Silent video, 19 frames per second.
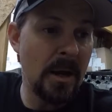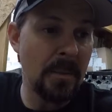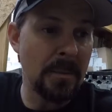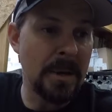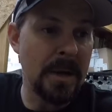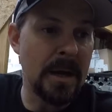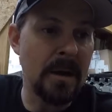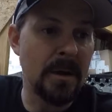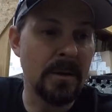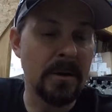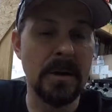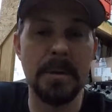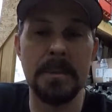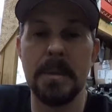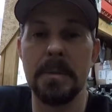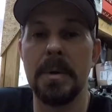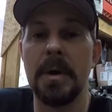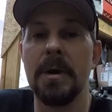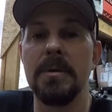me out or let
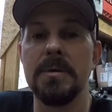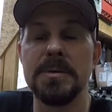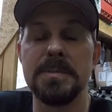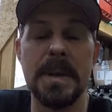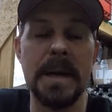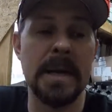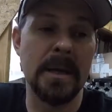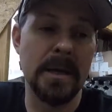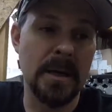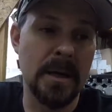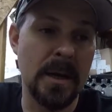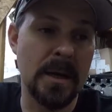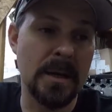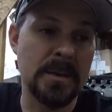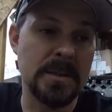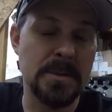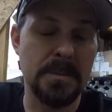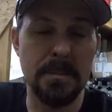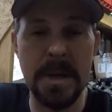me borrow his paint gun
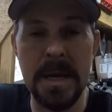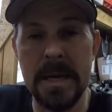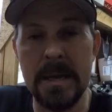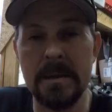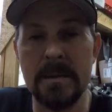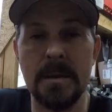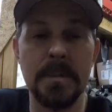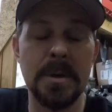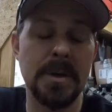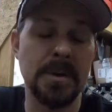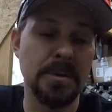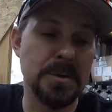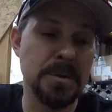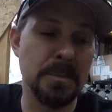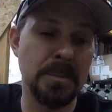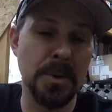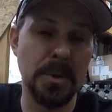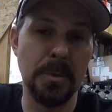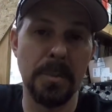and some paint. I'm gonna do
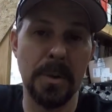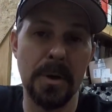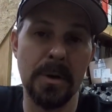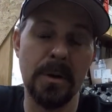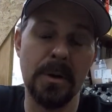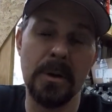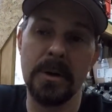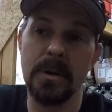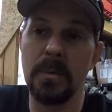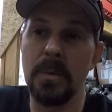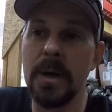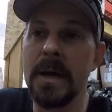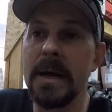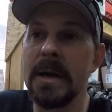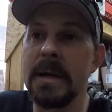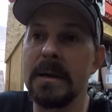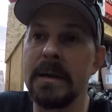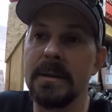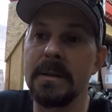some blue pearl in the
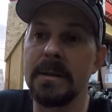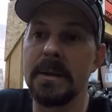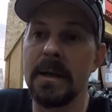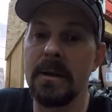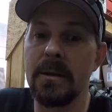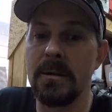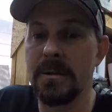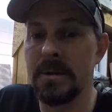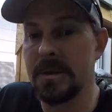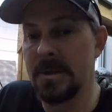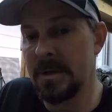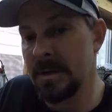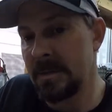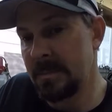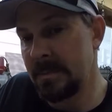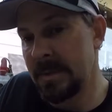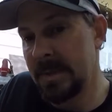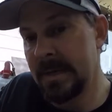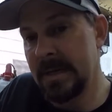white. I think that'll look
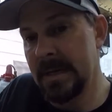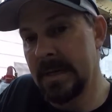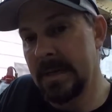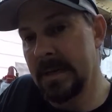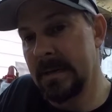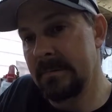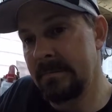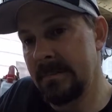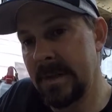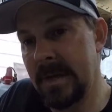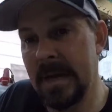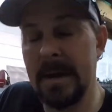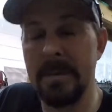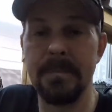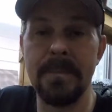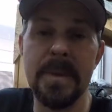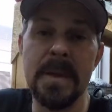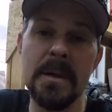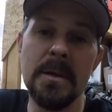good. But yeah,
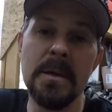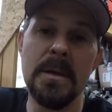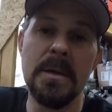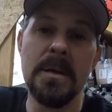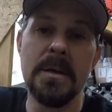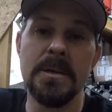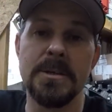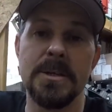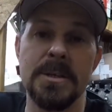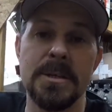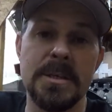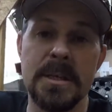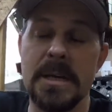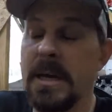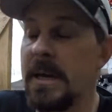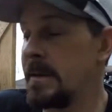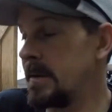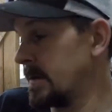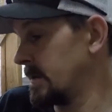she's
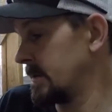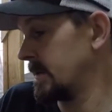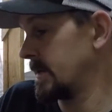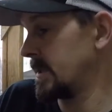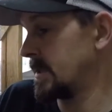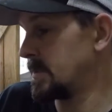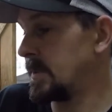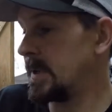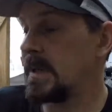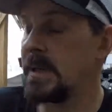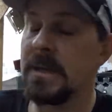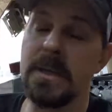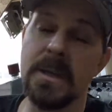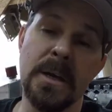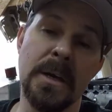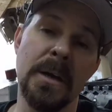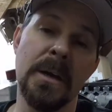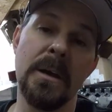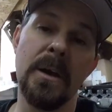together. It's been
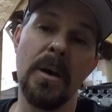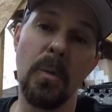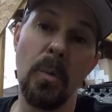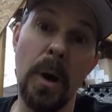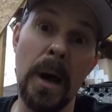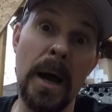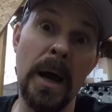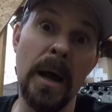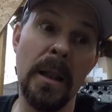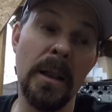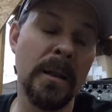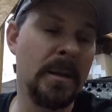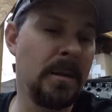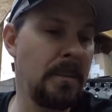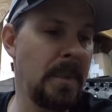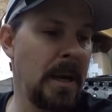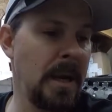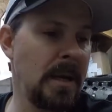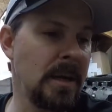a while in
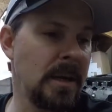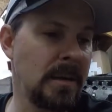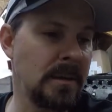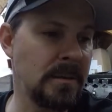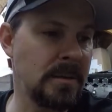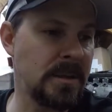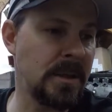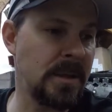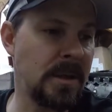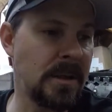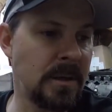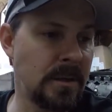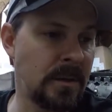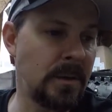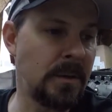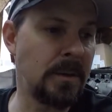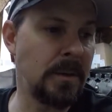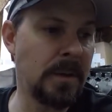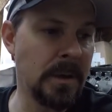the making,
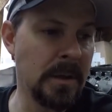so